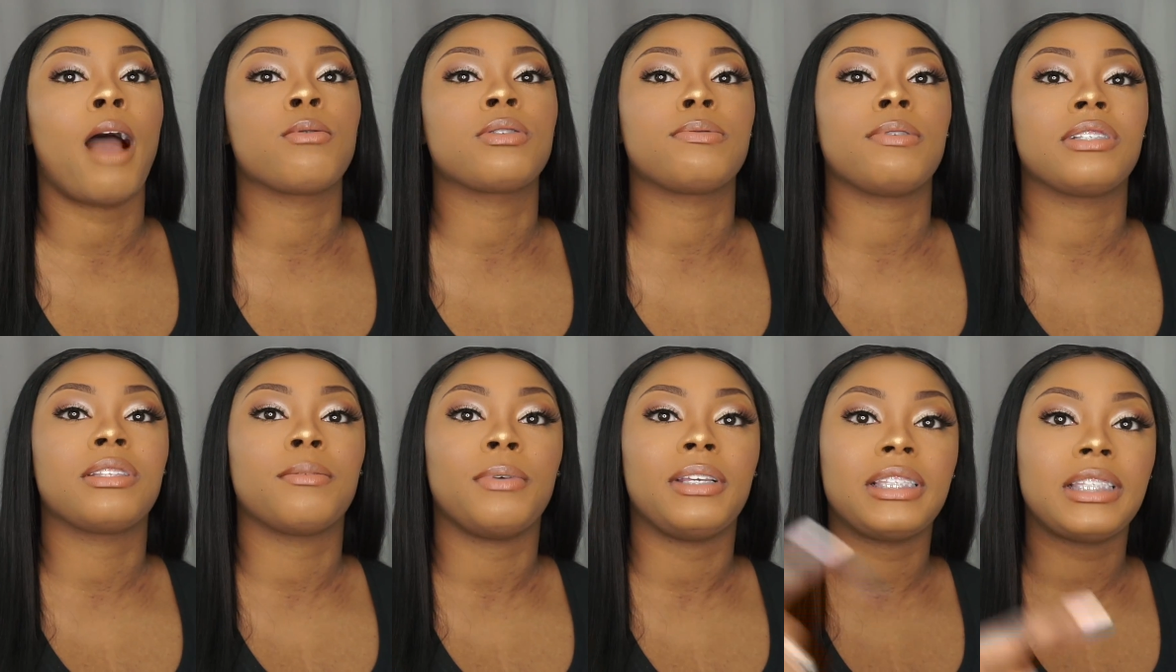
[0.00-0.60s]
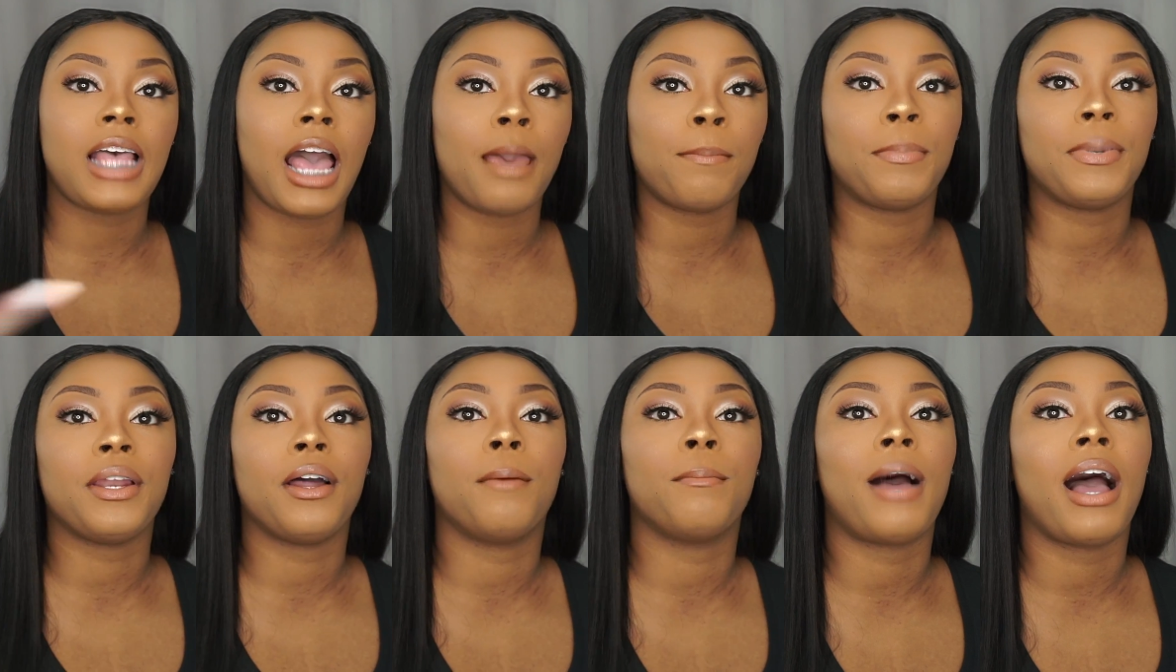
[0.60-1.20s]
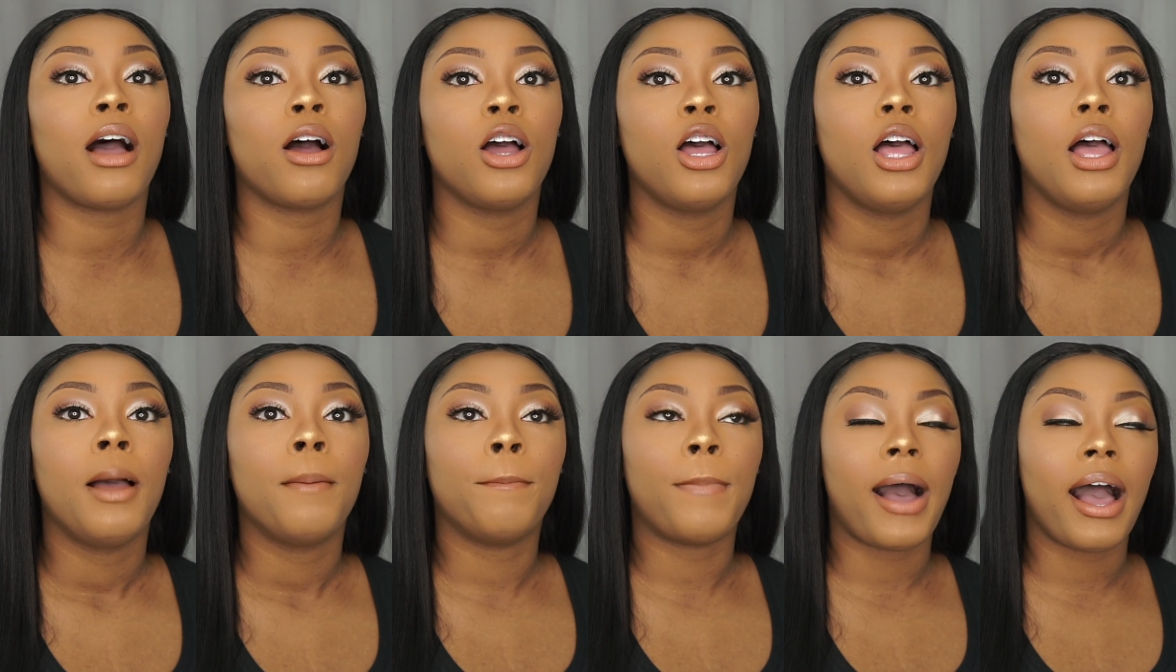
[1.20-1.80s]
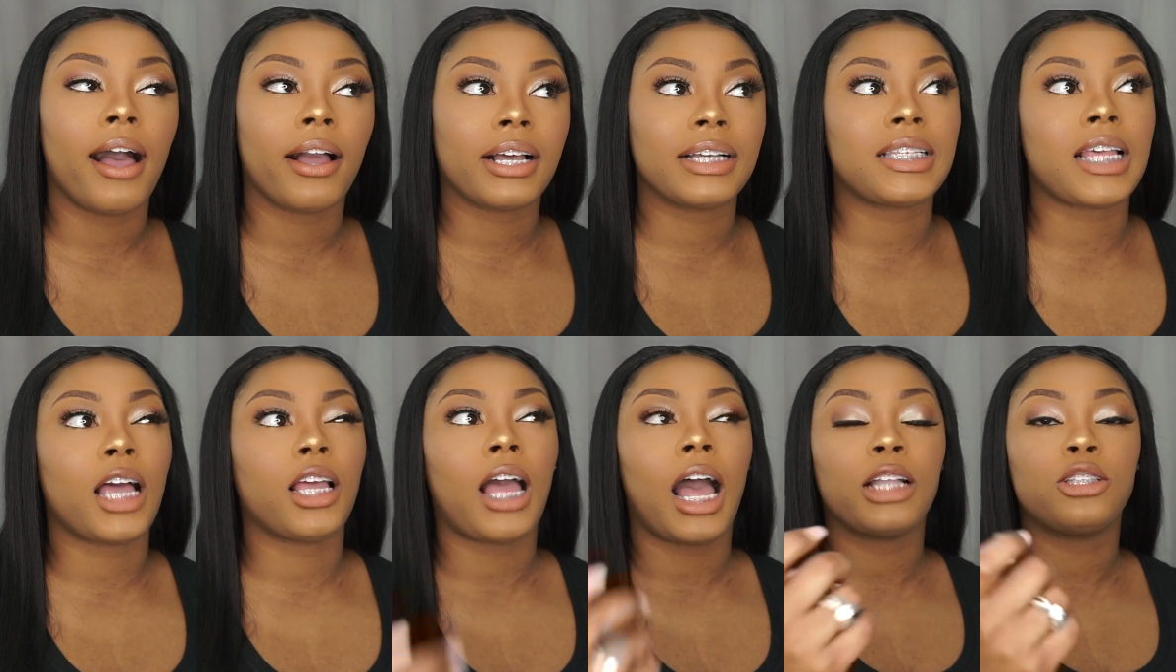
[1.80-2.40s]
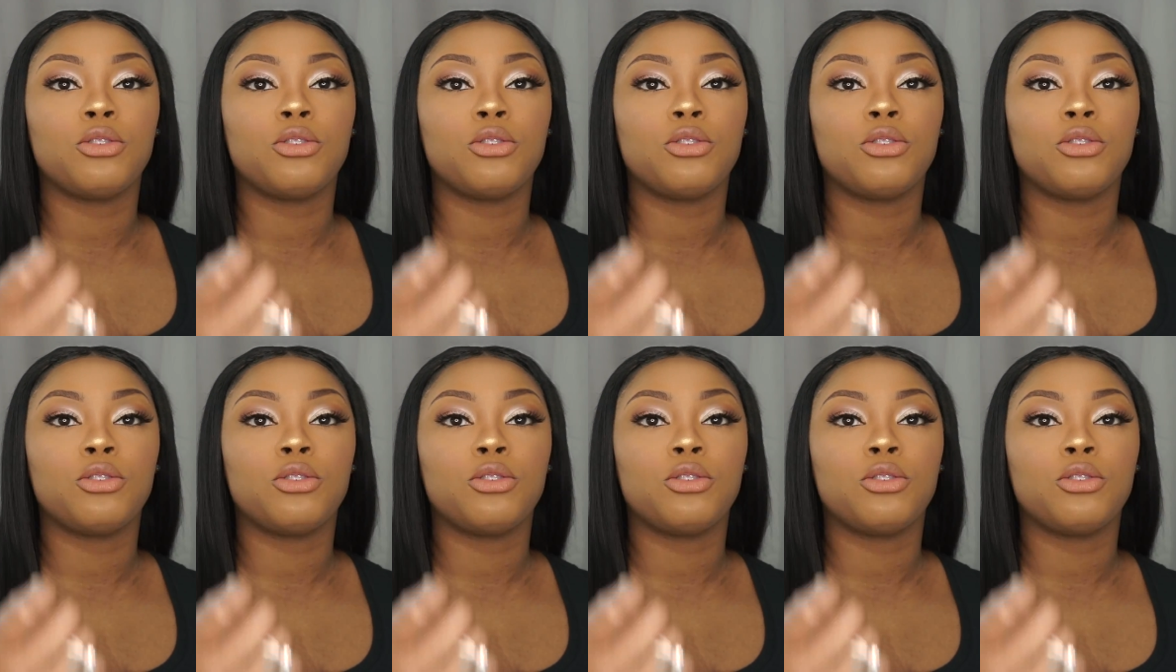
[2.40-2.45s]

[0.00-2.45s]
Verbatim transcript: I was supposed to be typing up my, my because I,